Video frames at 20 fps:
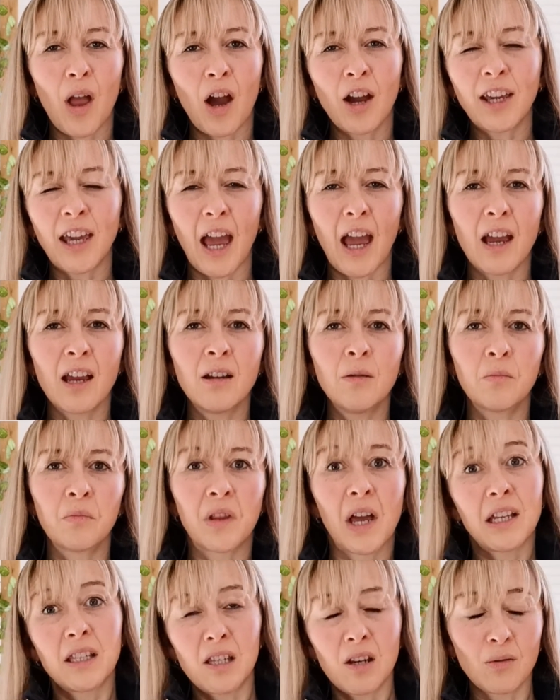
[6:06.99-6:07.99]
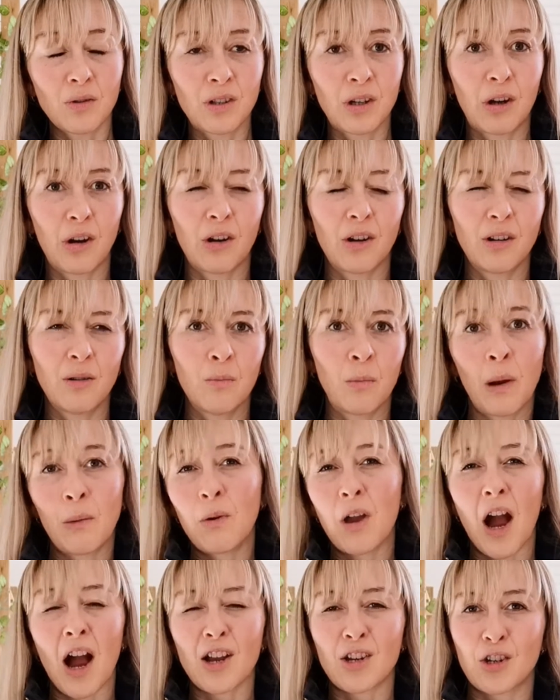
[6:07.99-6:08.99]
okay, that sounds good,
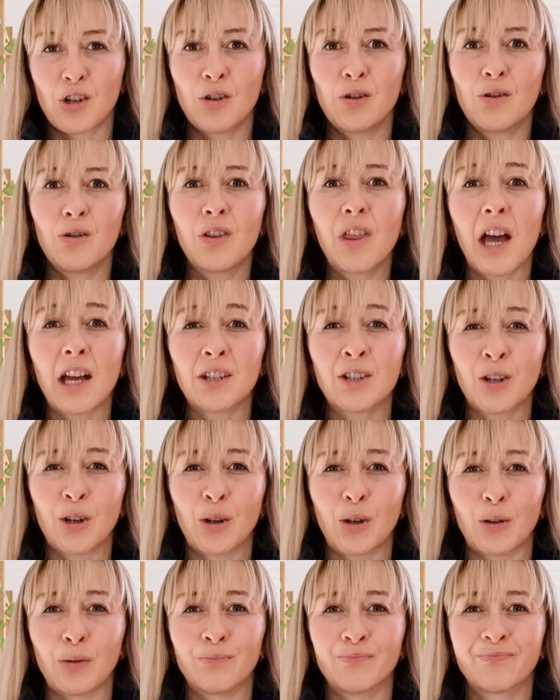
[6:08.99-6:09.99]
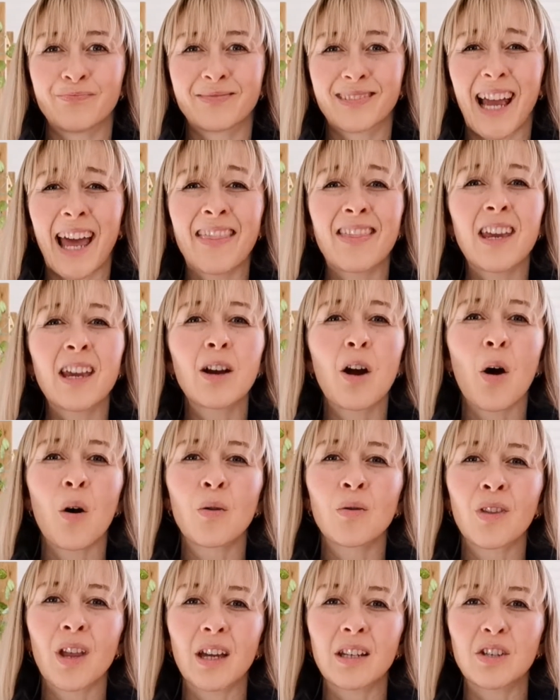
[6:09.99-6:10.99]
maybe I should do that too. And they go
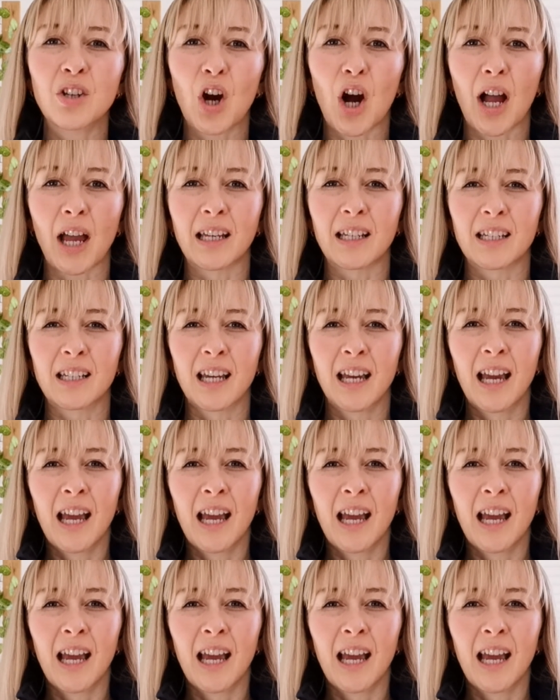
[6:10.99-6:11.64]
on that diet.